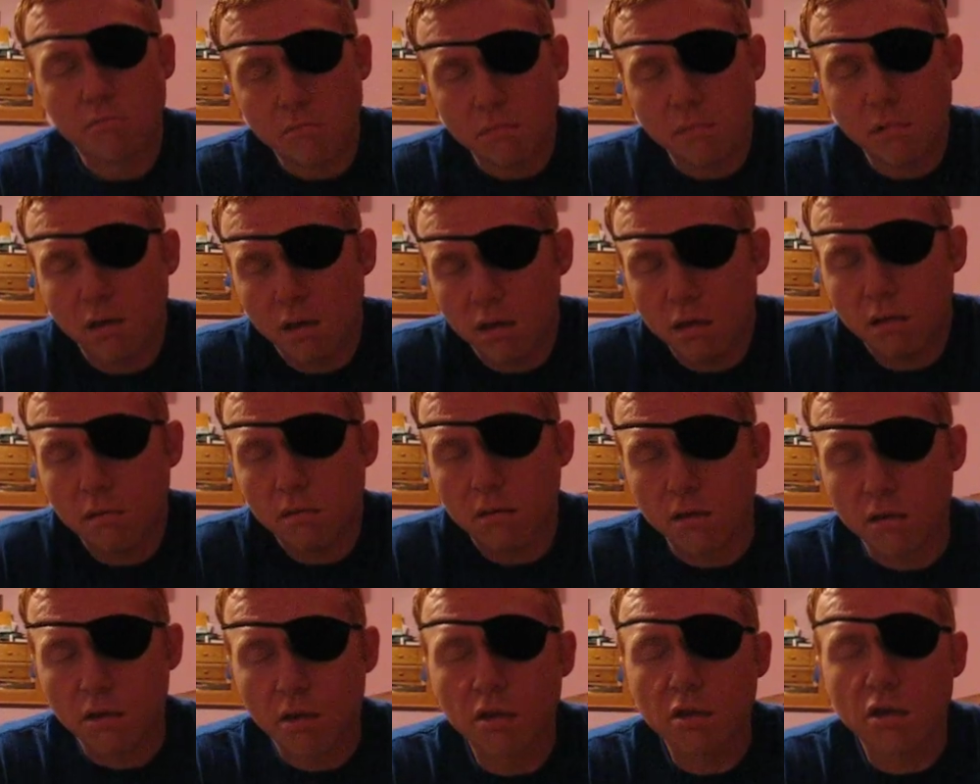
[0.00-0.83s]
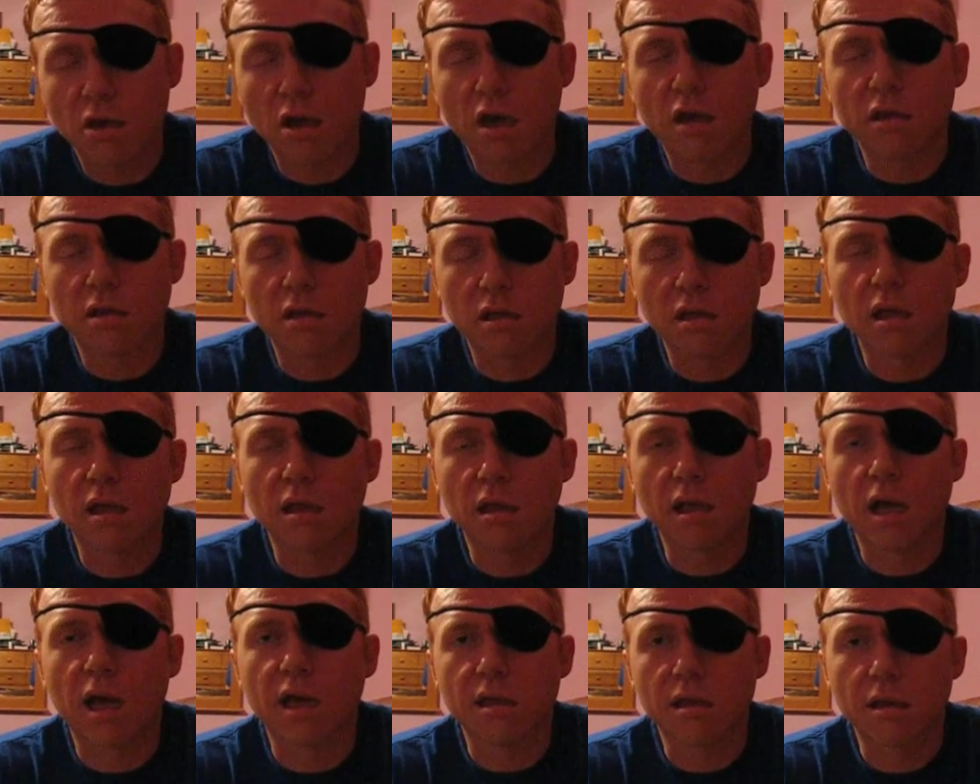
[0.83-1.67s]
the chances get
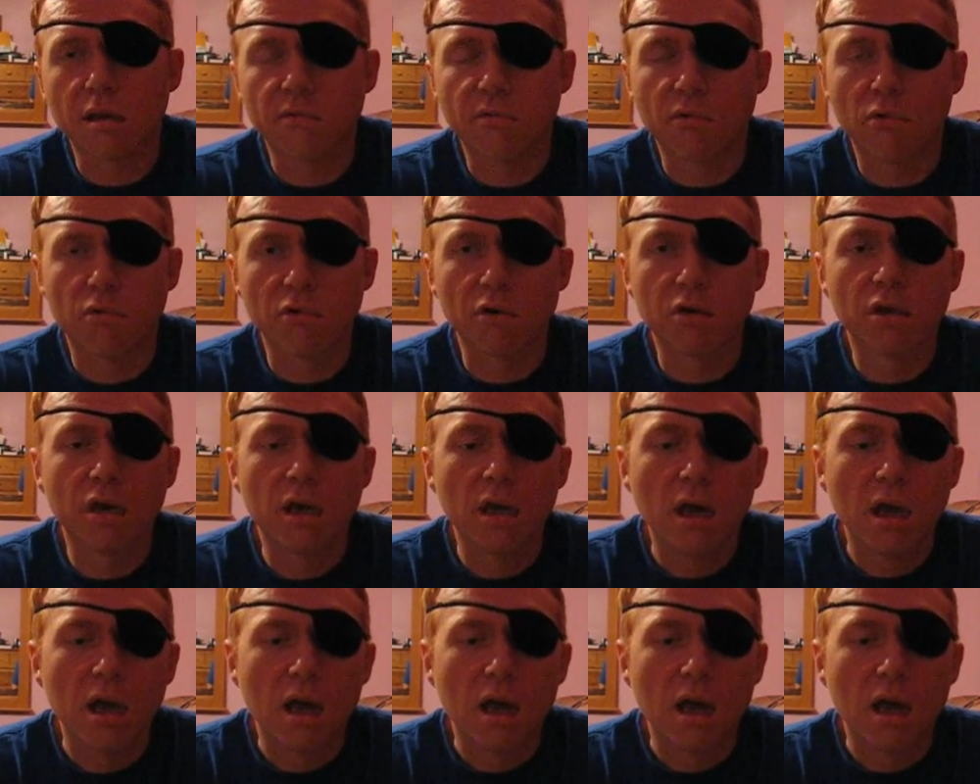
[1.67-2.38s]
less, of course.